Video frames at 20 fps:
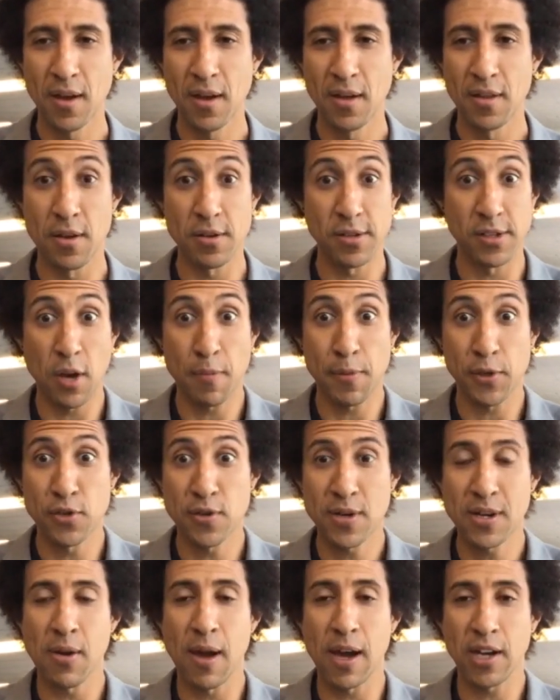There's the
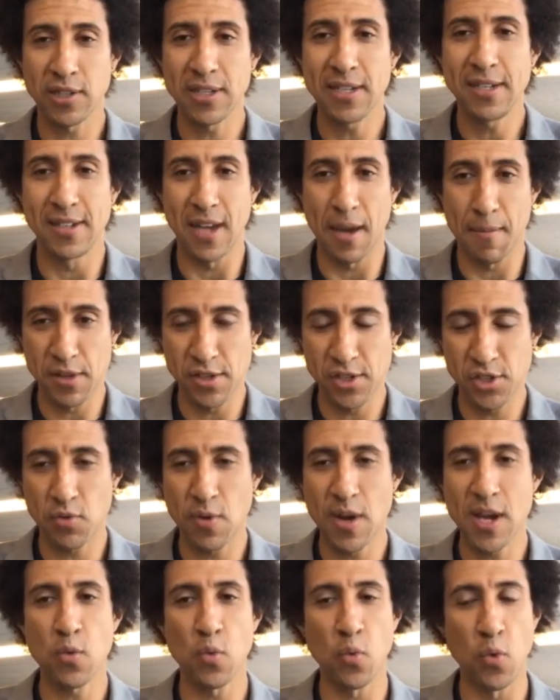opportunity to actually
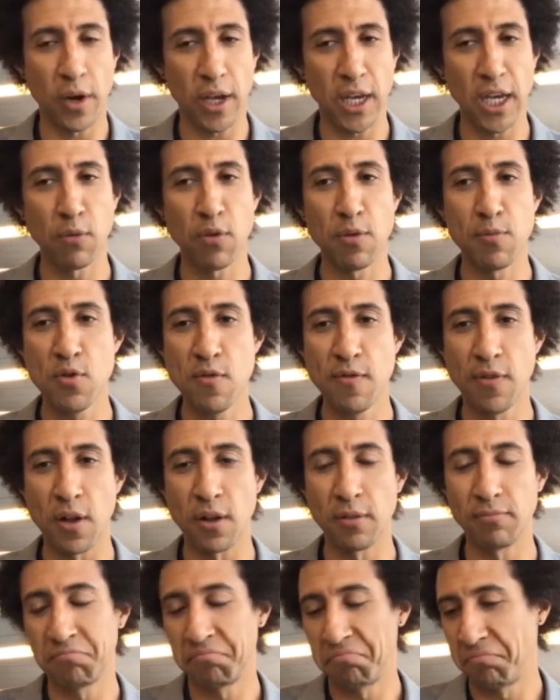demonstrate working
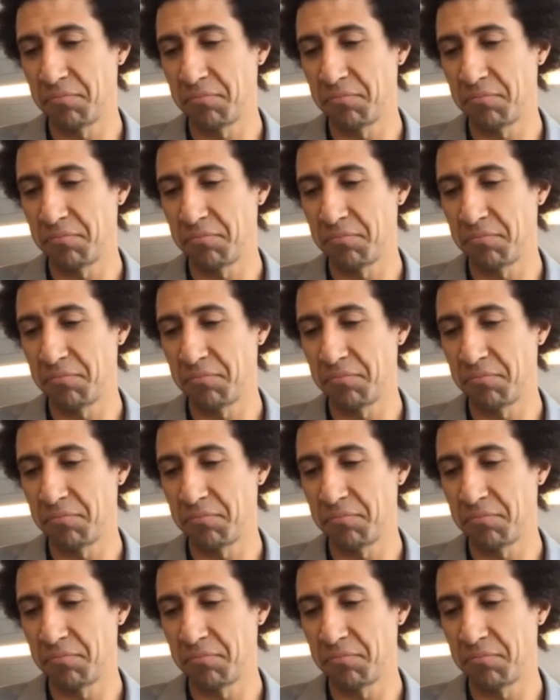removal.